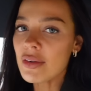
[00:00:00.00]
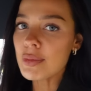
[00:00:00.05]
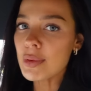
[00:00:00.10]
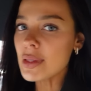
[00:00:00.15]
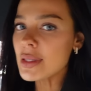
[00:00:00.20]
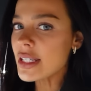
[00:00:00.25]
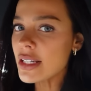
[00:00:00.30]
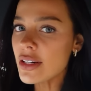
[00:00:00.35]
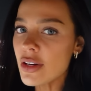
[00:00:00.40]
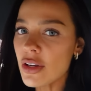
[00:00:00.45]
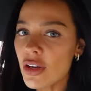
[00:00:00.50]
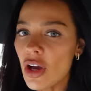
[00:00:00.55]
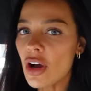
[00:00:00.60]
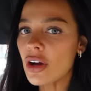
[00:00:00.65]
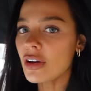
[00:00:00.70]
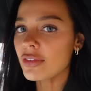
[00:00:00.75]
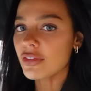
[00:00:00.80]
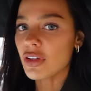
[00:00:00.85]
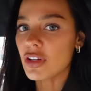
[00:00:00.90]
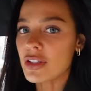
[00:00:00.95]
been to New York
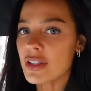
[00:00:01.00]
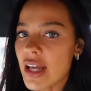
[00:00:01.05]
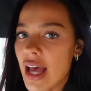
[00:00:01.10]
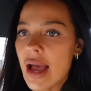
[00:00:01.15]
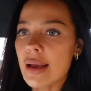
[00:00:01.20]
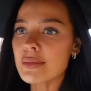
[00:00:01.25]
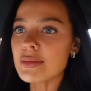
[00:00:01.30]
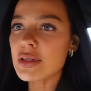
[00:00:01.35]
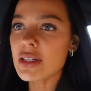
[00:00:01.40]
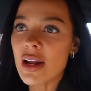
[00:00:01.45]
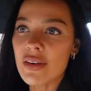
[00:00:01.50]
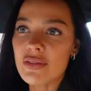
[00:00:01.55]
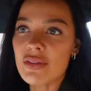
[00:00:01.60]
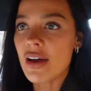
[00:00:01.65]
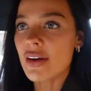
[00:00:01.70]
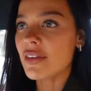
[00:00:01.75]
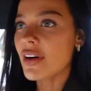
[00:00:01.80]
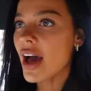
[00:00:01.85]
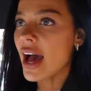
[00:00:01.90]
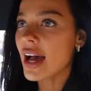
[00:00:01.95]
a few times and I've
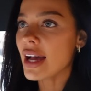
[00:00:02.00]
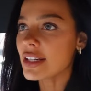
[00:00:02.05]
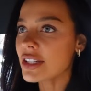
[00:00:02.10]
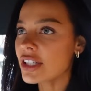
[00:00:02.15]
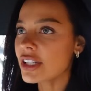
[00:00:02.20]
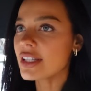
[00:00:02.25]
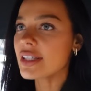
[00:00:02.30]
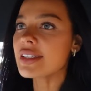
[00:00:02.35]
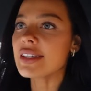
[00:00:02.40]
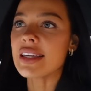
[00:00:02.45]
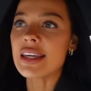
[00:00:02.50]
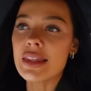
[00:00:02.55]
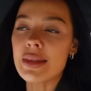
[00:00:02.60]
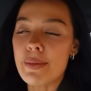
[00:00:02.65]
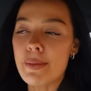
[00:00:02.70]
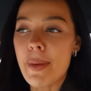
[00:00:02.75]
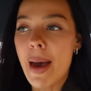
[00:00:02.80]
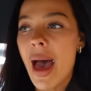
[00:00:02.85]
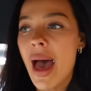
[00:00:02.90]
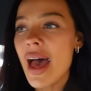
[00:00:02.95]
never actually seen the
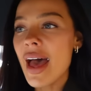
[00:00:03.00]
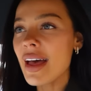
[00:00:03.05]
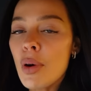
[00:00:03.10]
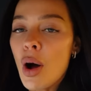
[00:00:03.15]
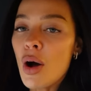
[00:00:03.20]
Met,